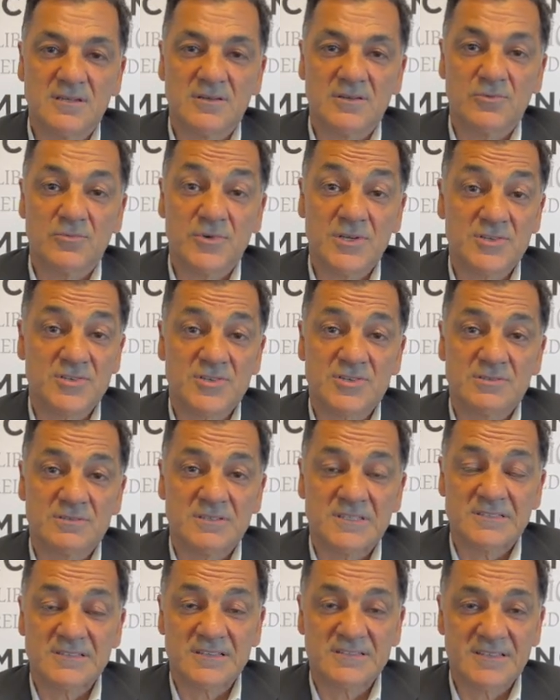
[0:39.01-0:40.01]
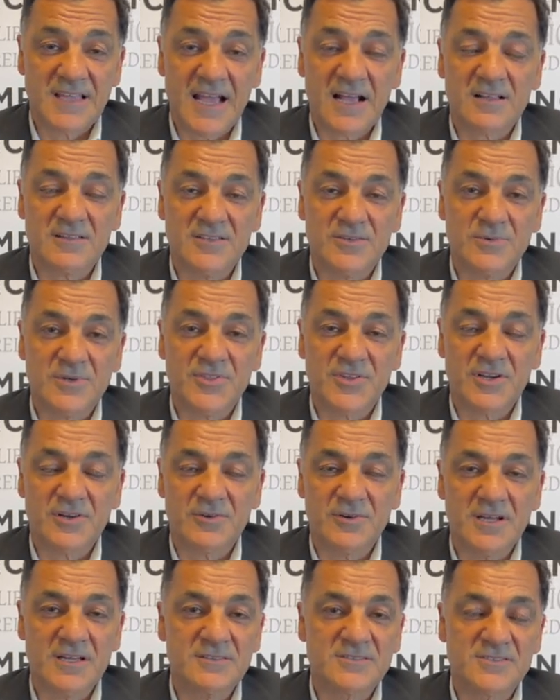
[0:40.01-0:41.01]
which is exactly what the
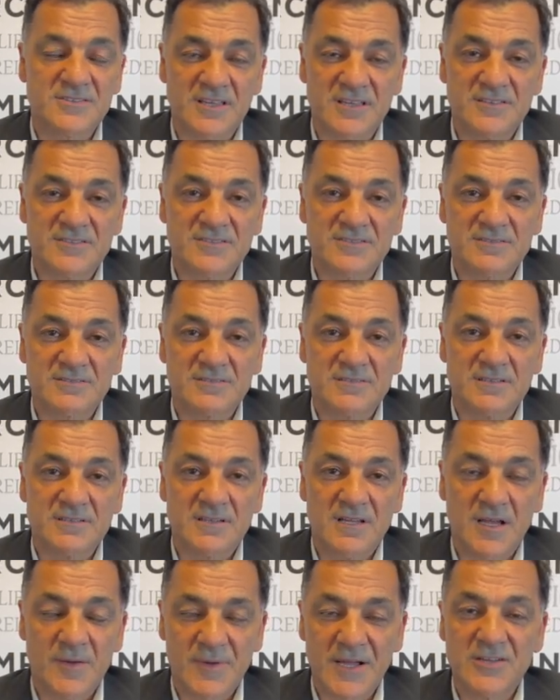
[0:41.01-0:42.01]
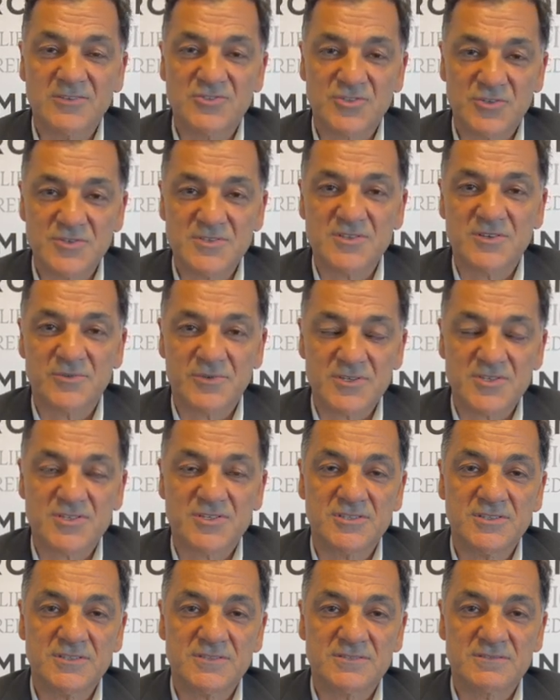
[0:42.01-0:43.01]
Quran says about Jews and
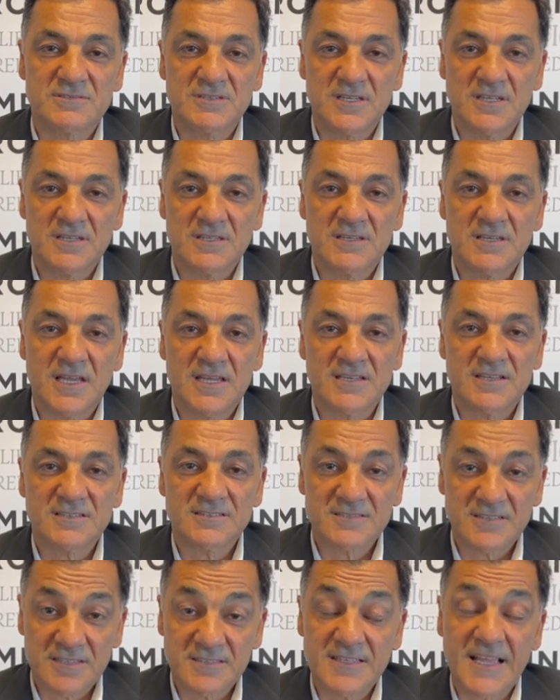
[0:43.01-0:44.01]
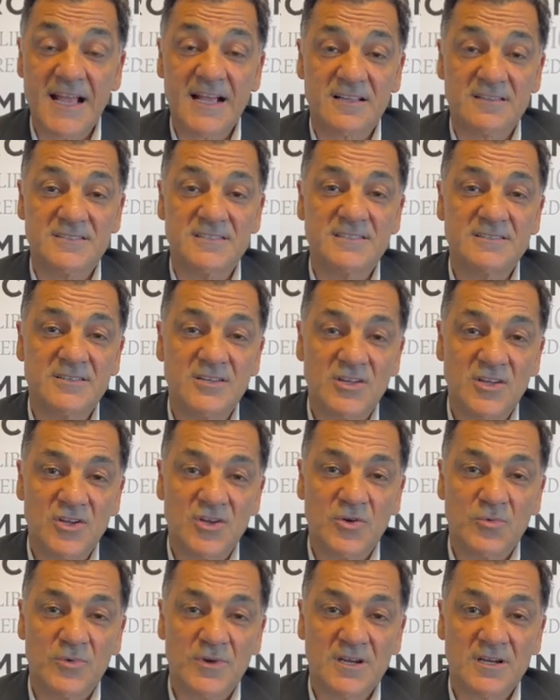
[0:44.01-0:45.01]
Christians, and is exactly
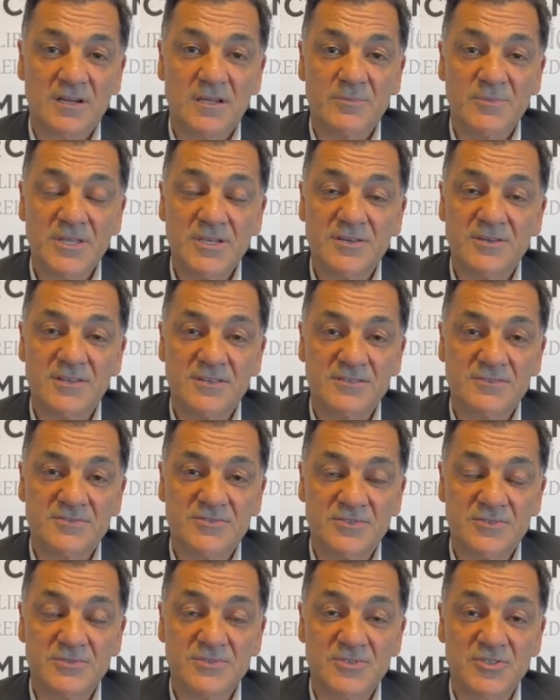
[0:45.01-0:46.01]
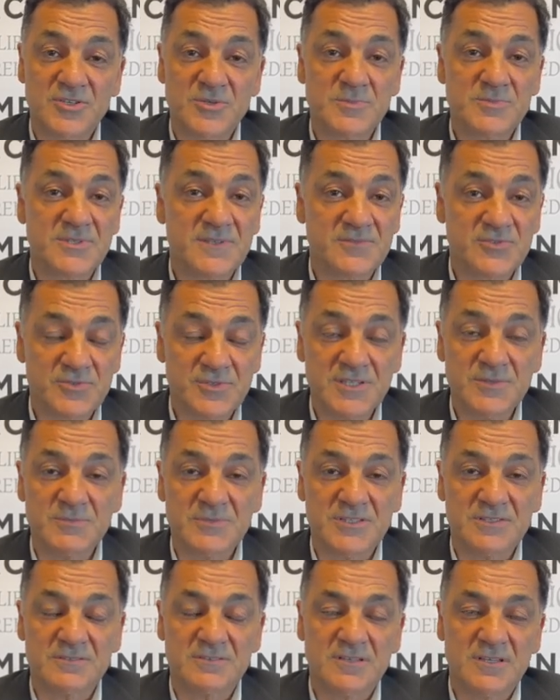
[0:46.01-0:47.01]
what our communities do in terms of treatment
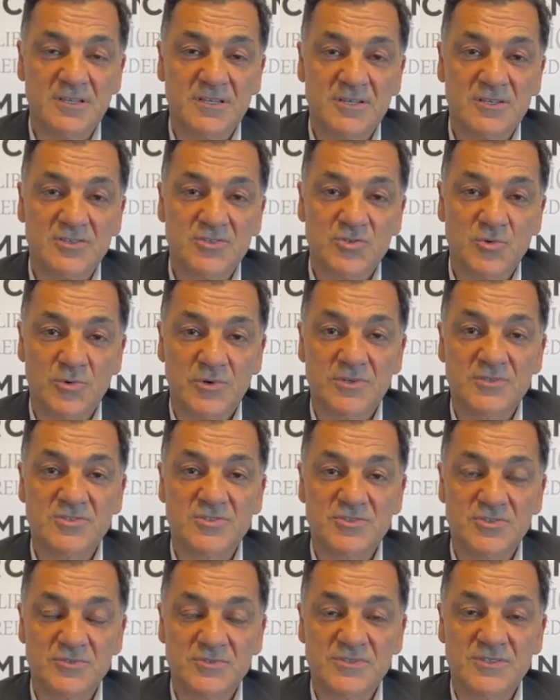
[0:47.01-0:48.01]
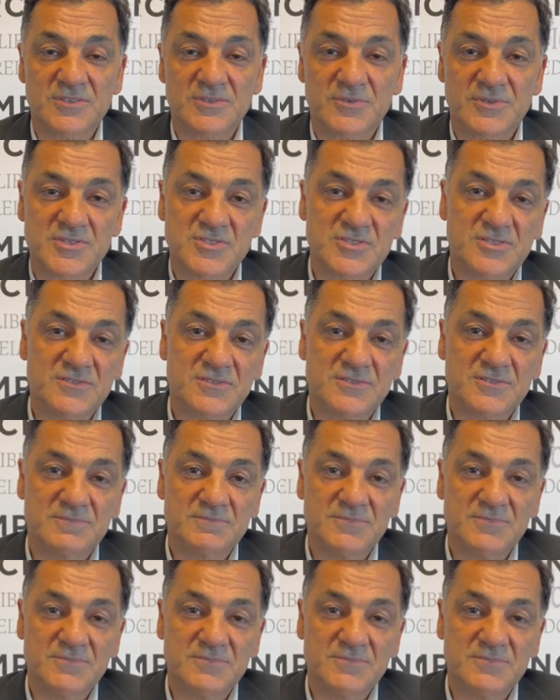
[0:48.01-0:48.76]
towards Jews and Christians.